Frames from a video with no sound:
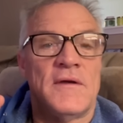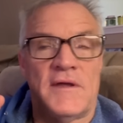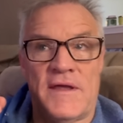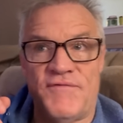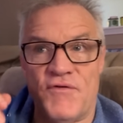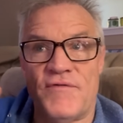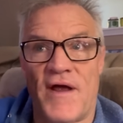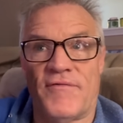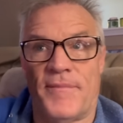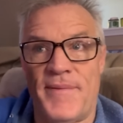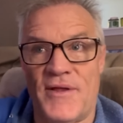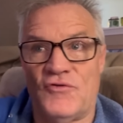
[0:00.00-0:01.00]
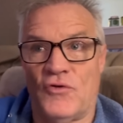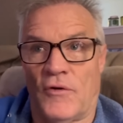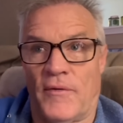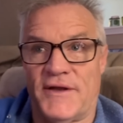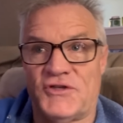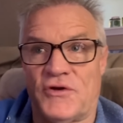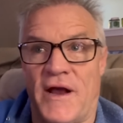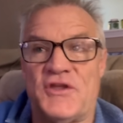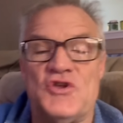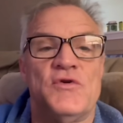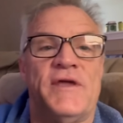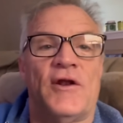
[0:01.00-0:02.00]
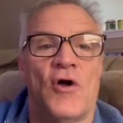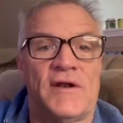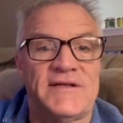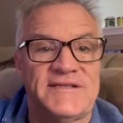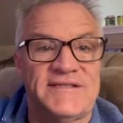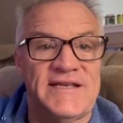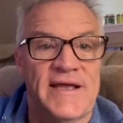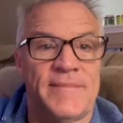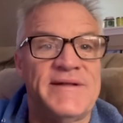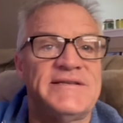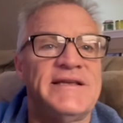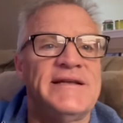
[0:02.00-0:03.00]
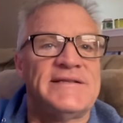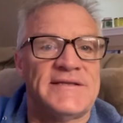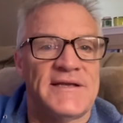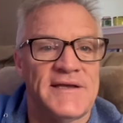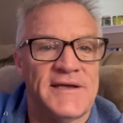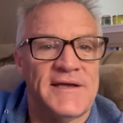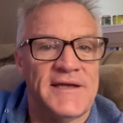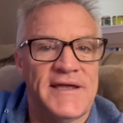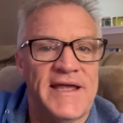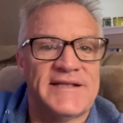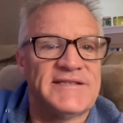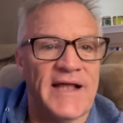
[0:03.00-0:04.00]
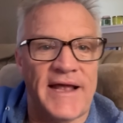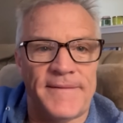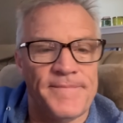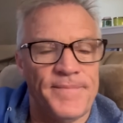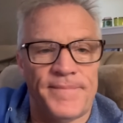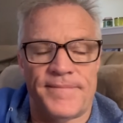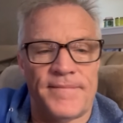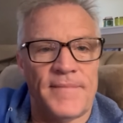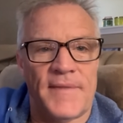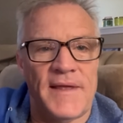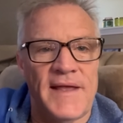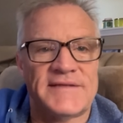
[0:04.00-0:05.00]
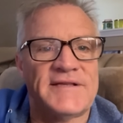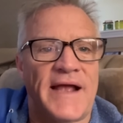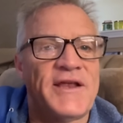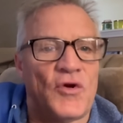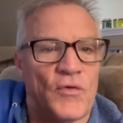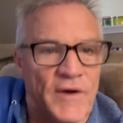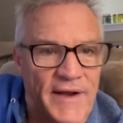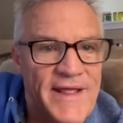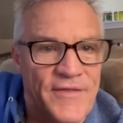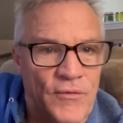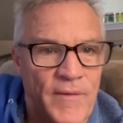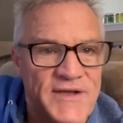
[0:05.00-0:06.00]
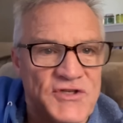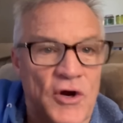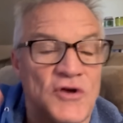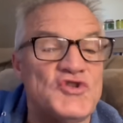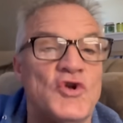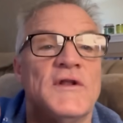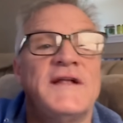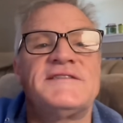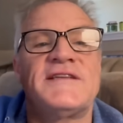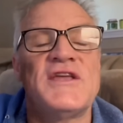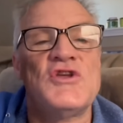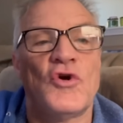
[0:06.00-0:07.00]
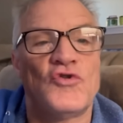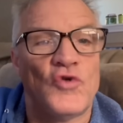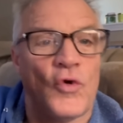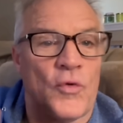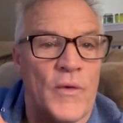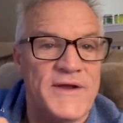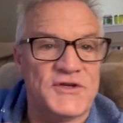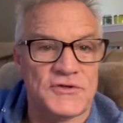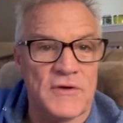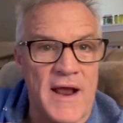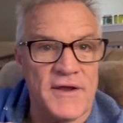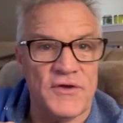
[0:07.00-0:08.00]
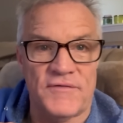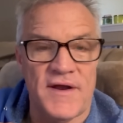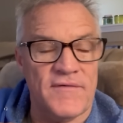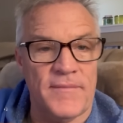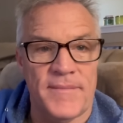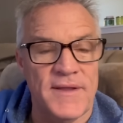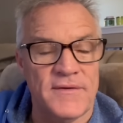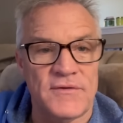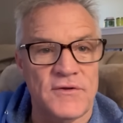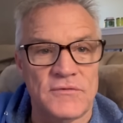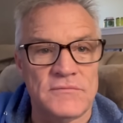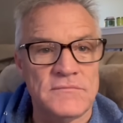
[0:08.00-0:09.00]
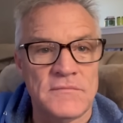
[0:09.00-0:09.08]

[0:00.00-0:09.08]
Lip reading: If you've never been to a racetrack, you get on a sim. It's like you're really in the race car. So let's say you go to a racetrack you've never been to.